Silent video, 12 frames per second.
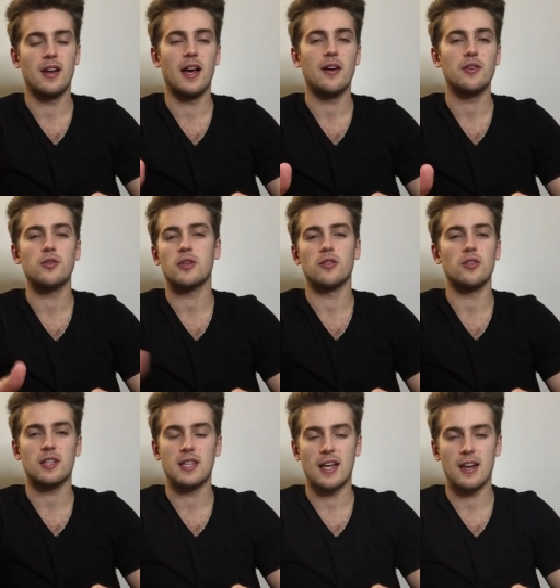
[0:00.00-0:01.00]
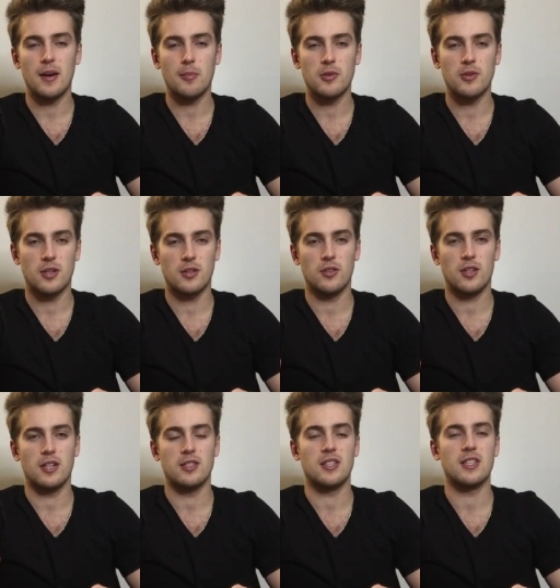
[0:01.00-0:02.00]
Now you can look that up, you can
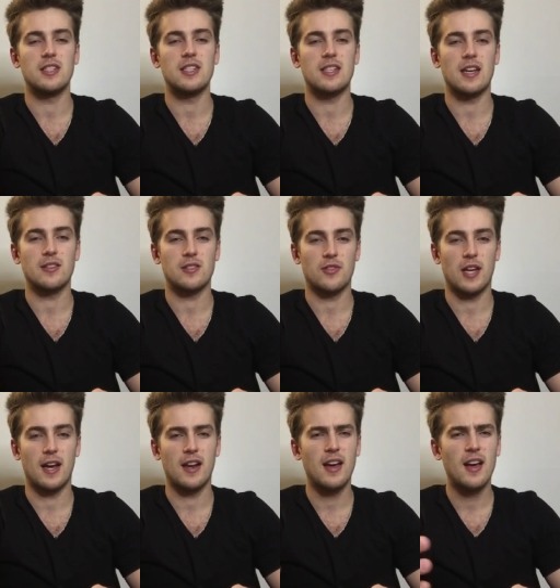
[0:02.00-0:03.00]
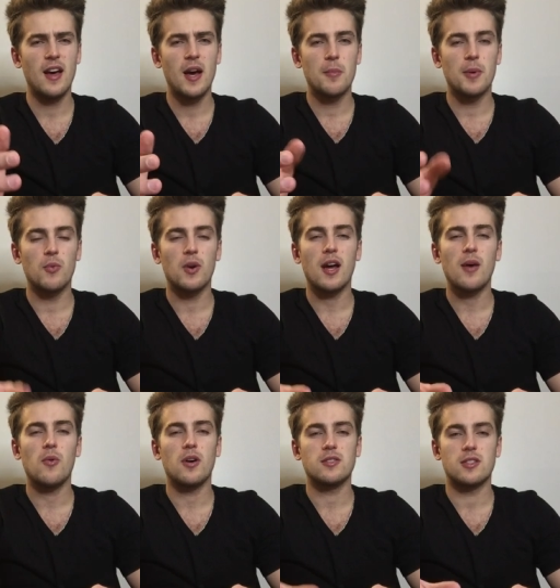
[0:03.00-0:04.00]
look into the details of that. But what I
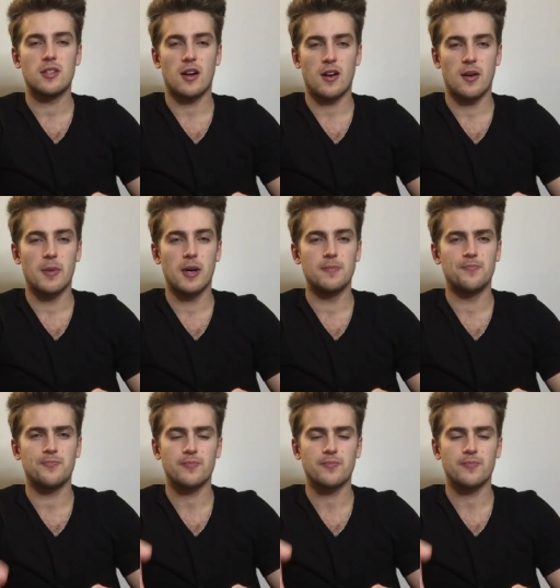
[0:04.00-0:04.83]
want to talk about